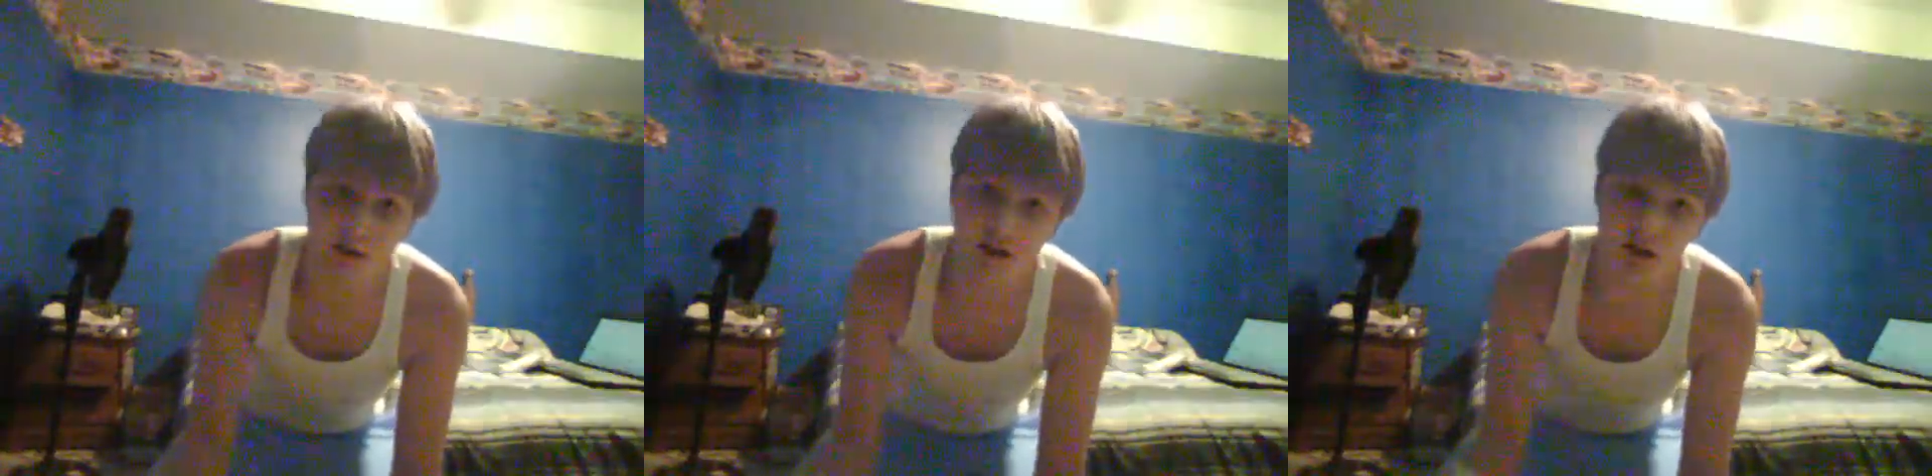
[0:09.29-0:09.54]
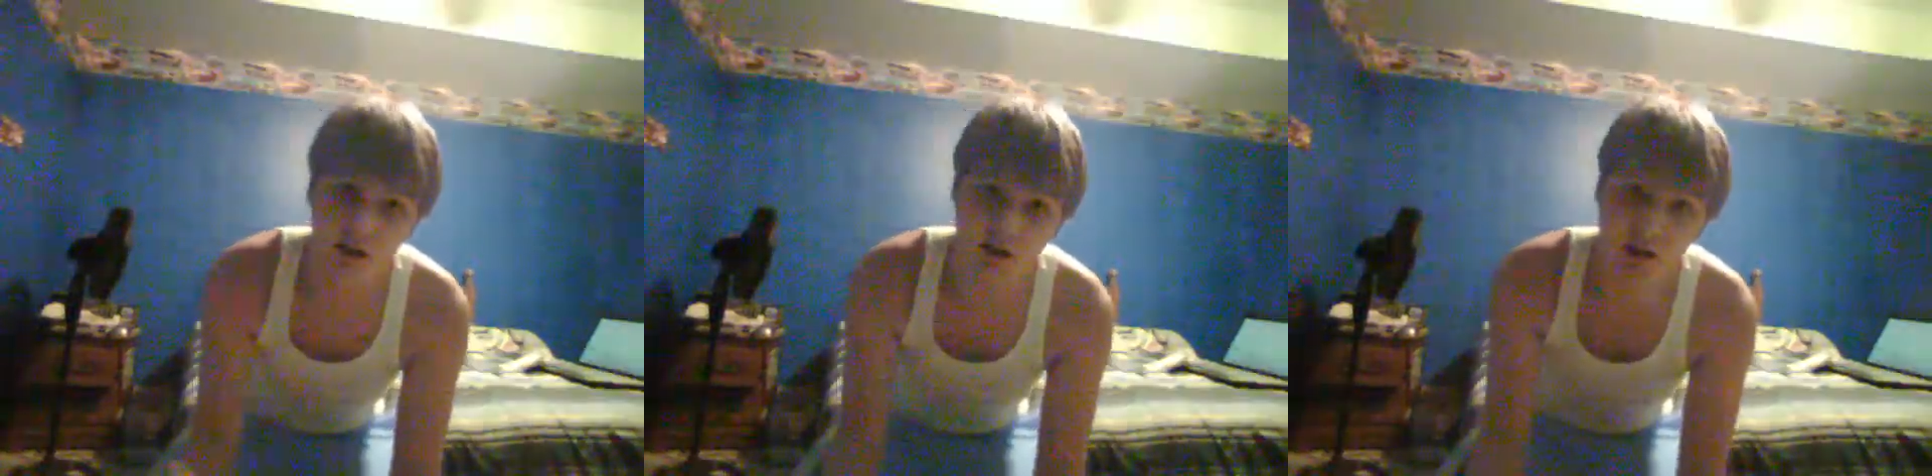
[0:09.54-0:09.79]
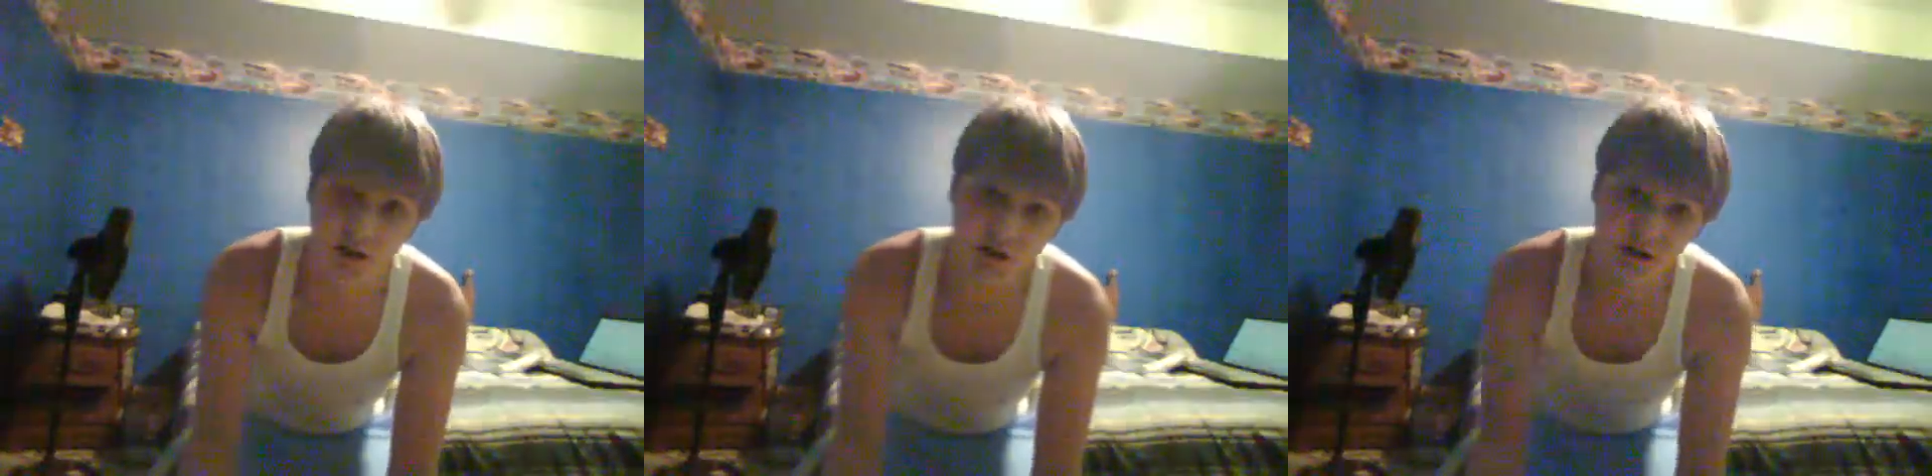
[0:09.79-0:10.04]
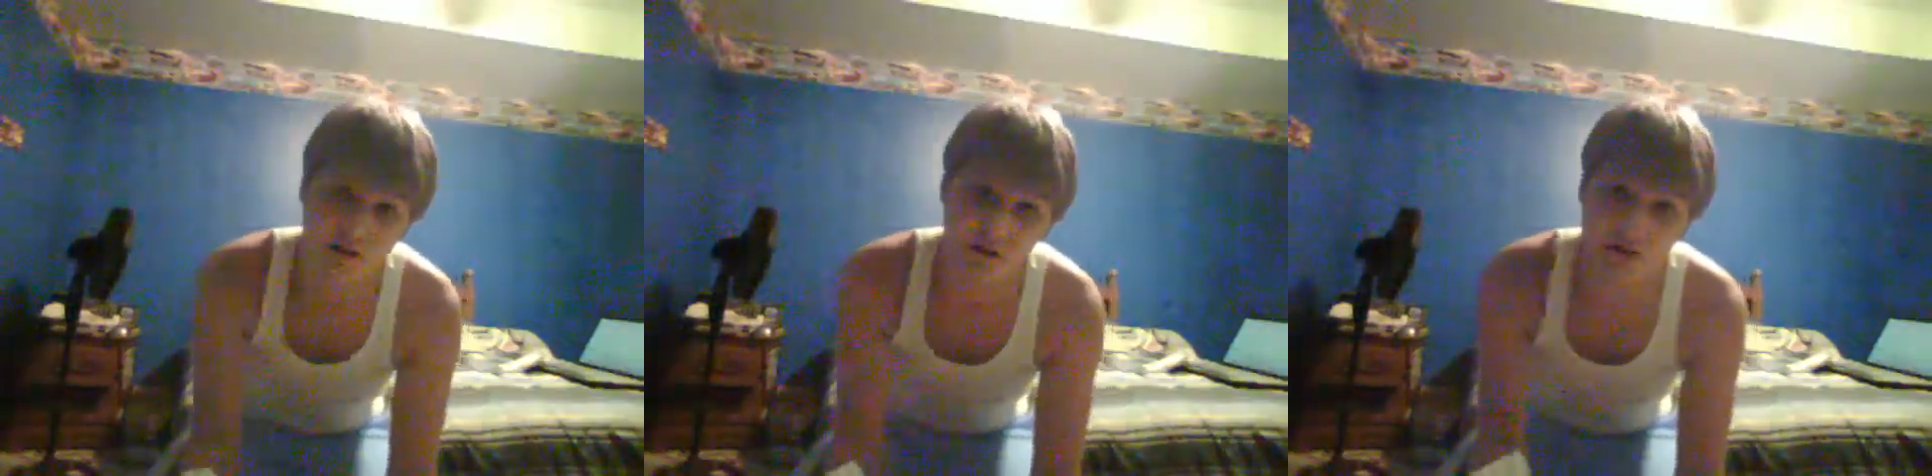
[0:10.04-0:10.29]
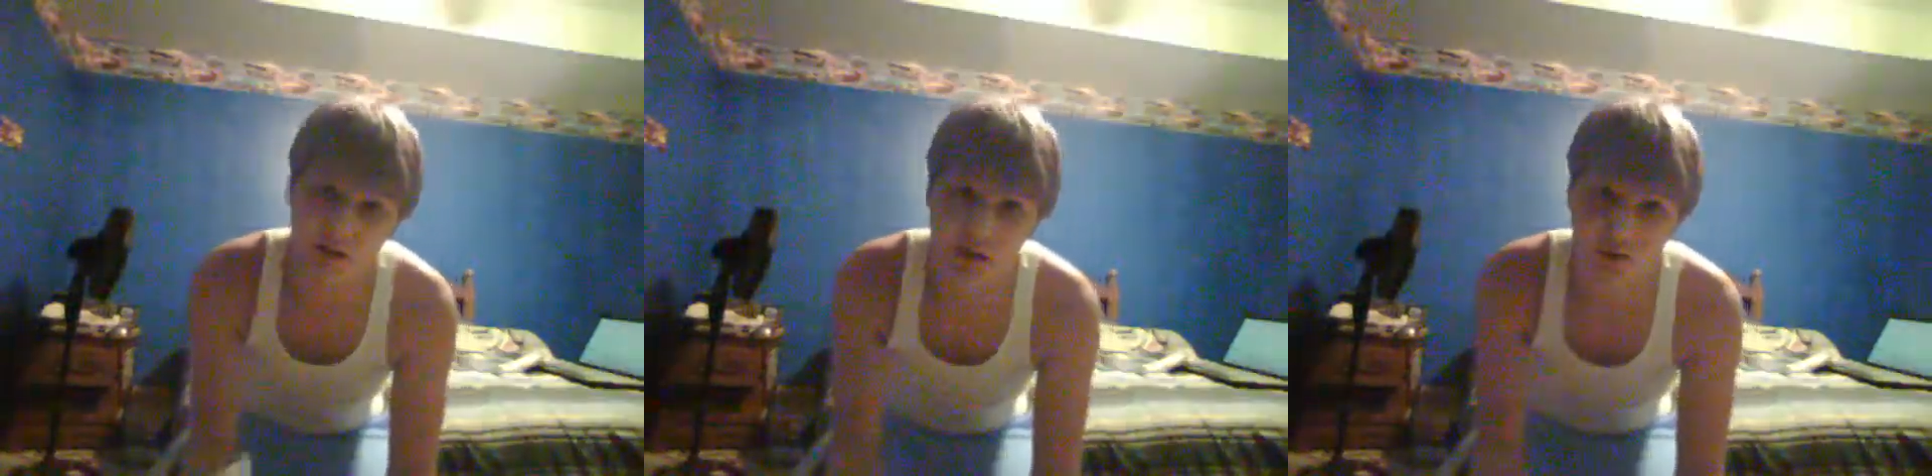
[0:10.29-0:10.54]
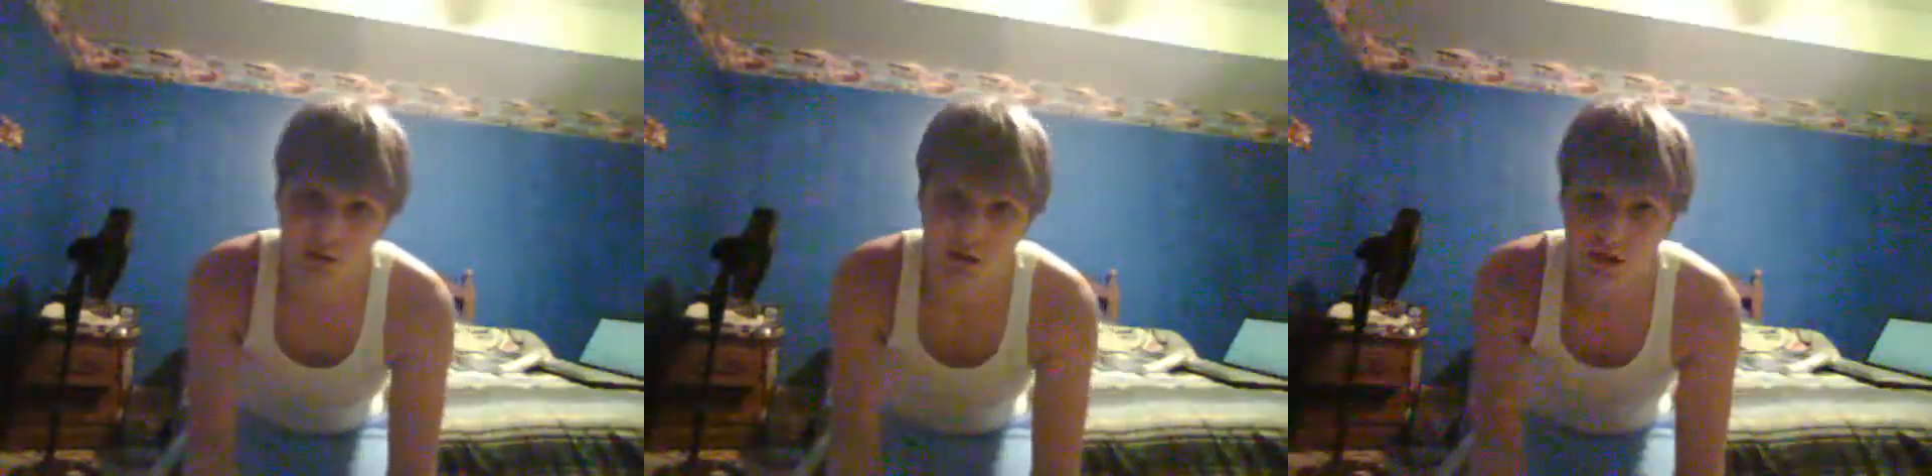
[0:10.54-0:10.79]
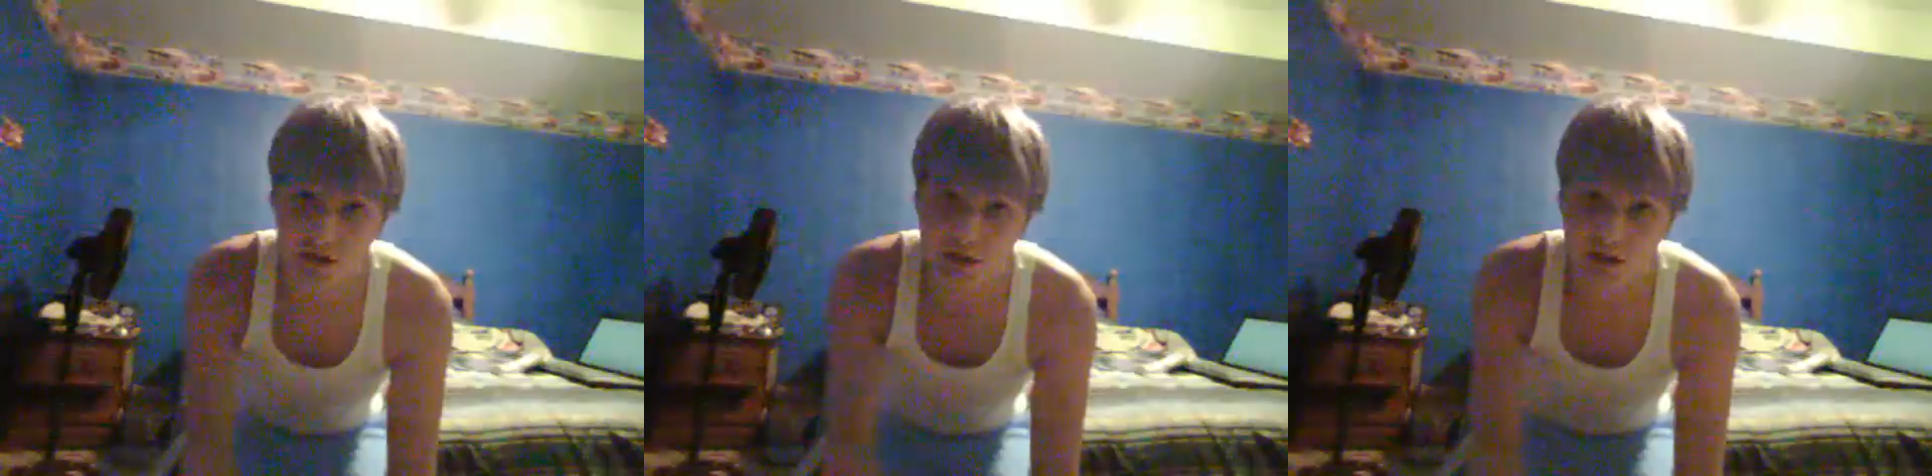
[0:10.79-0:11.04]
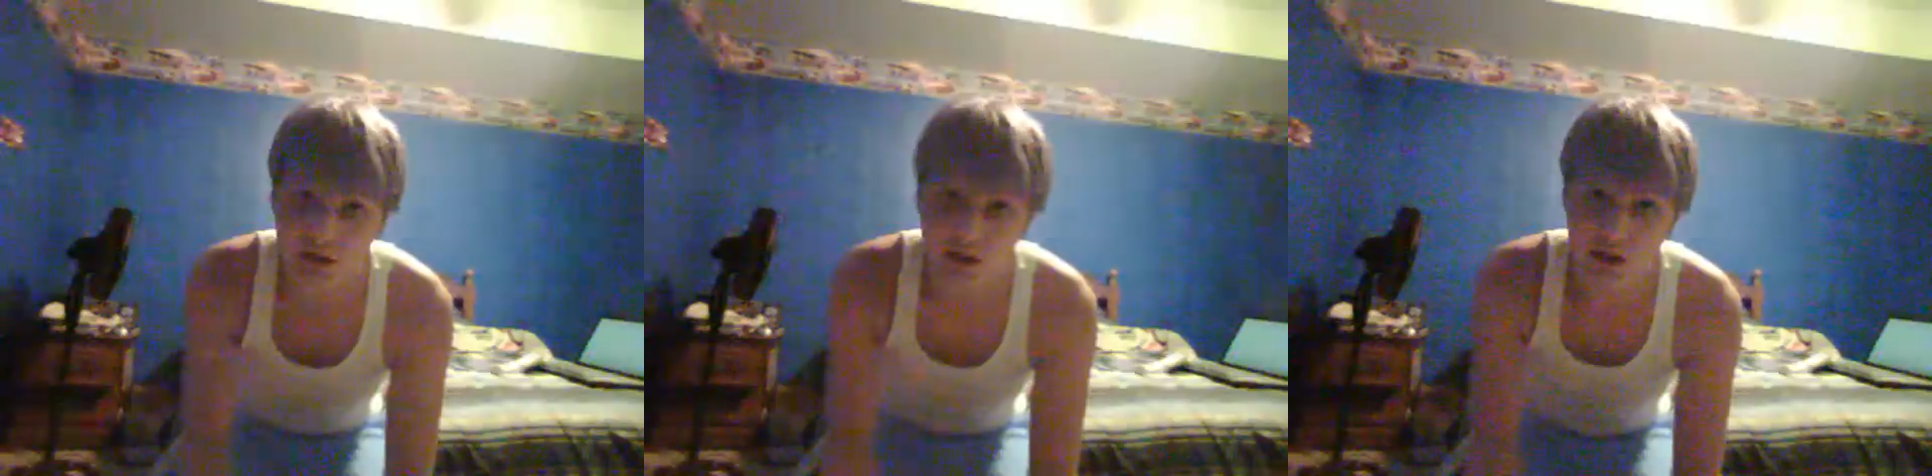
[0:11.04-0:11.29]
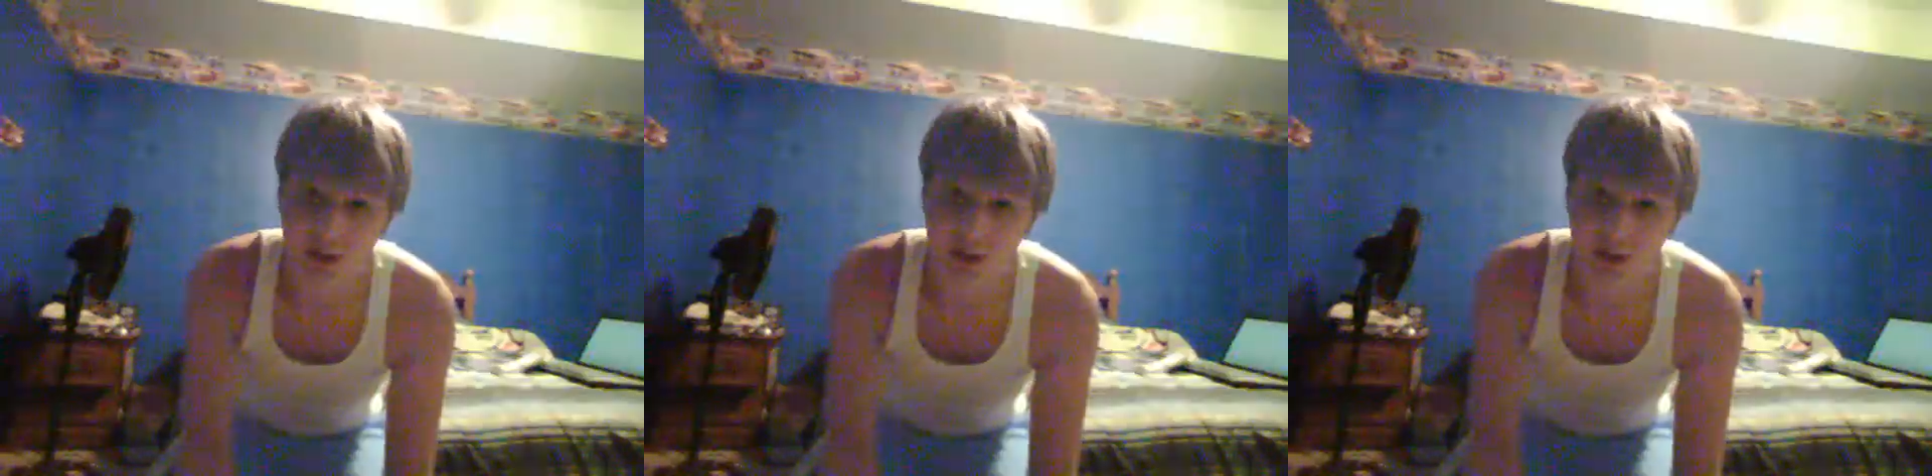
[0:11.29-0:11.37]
teams that I think look damn good,